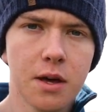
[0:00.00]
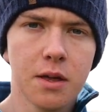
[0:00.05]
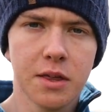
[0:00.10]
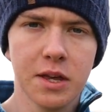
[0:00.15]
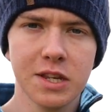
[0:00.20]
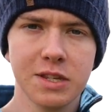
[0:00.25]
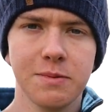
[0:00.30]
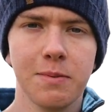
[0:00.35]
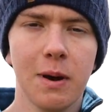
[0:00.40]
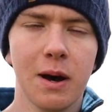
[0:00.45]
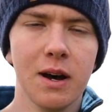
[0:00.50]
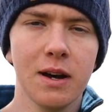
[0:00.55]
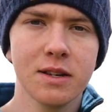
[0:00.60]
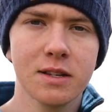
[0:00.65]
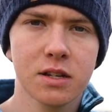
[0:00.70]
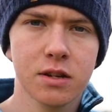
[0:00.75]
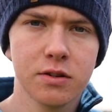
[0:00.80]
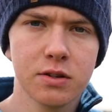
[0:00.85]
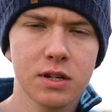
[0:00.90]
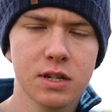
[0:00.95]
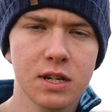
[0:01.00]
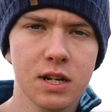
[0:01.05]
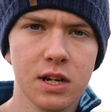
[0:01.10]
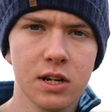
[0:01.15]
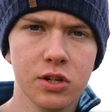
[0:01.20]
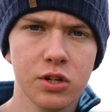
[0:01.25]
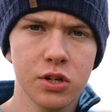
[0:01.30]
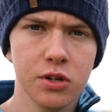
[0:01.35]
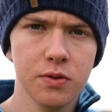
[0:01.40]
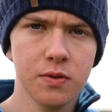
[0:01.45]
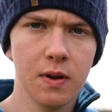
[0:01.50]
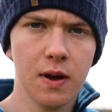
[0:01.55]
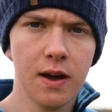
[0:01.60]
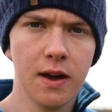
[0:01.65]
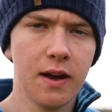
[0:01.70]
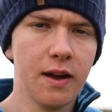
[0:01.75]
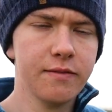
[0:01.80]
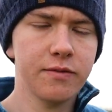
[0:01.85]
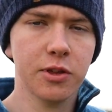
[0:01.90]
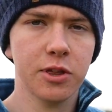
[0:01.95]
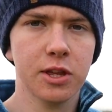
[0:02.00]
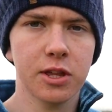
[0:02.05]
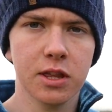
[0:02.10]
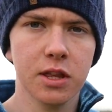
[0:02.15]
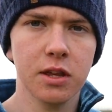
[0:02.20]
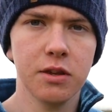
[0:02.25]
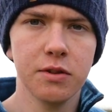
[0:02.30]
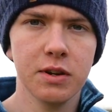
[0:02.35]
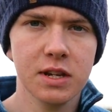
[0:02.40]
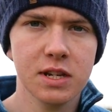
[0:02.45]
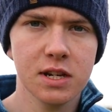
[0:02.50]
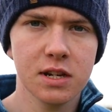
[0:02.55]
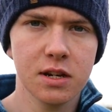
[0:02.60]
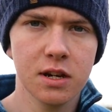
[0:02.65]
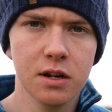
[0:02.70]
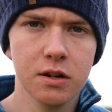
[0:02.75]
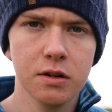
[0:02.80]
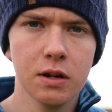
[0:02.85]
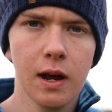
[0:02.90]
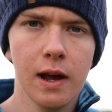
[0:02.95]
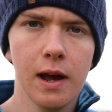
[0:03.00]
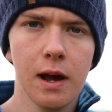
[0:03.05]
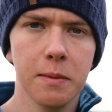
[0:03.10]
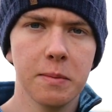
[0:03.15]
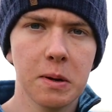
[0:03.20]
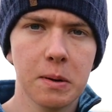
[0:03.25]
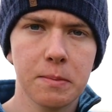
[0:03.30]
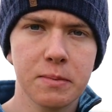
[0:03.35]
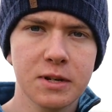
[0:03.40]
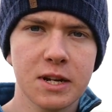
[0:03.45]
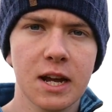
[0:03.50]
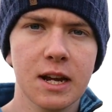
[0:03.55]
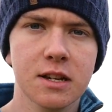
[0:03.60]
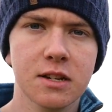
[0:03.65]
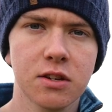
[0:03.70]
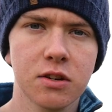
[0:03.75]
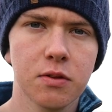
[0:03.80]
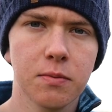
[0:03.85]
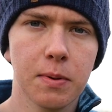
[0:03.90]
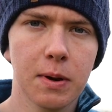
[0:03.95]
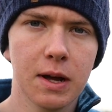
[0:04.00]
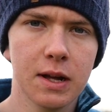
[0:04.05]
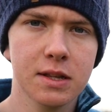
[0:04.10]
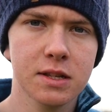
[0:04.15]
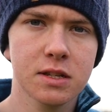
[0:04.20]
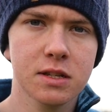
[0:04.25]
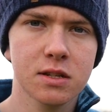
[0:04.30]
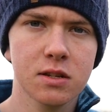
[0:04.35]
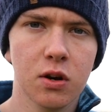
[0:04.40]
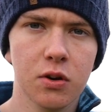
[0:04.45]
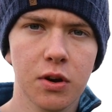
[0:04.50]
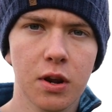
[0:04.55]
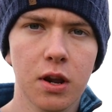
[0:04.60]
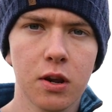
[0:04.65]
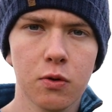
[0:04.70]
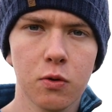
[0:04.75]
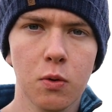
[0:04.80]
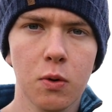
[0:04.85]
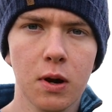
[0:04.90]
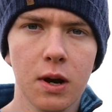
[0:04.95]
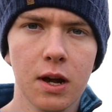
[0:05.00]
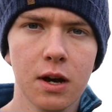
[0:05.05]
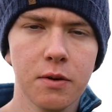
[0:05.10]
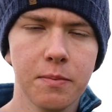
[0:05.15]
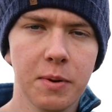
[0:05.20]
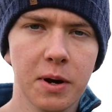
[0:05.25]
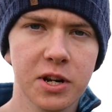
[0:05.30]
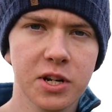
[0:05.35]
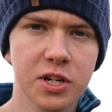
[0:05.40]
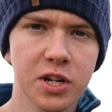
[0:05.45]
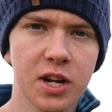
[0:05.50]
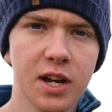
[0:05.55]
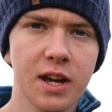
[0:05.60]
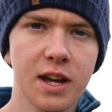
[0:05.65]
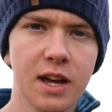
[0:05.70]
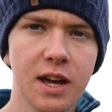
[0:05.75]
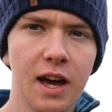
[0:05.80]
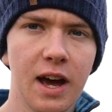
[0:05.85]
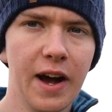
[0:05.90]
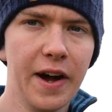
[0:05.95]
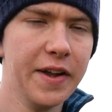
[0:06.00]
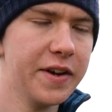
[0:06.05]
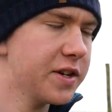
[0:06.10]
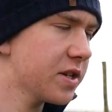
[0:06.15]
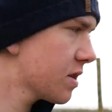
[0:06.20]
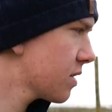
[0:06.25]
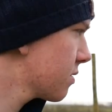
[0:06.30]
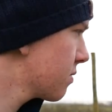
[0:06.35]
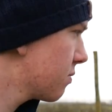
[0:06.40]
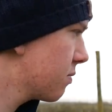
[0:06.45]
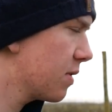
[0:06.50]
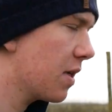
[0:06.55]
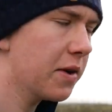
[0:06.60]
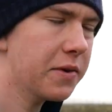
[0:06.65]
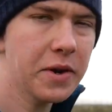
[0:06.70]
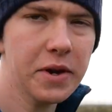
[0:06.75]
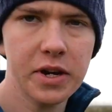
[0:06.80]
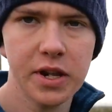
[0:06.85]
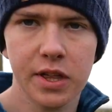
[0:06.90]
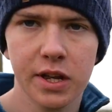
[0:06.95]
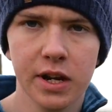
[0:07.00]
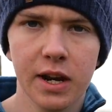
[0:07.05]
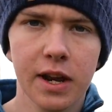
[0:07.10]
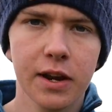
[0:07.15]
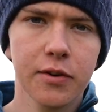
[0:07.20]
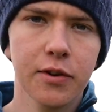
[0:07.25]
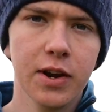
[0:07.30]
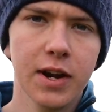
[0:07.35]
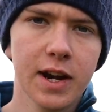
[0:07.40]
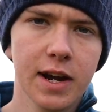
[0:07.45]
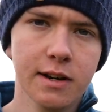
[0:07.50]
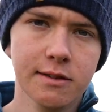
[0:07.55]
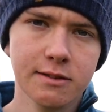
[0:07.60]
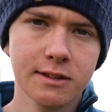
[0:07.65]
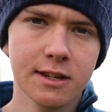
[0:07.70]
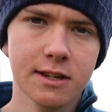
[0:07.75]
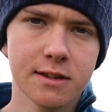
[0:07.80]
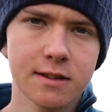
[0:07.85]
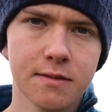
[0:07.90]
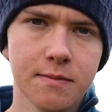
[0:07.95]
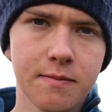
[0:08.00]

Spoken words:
this part is going to teach you everything that you need to know about protecting your plants on a low budget and without anything like greenhouses.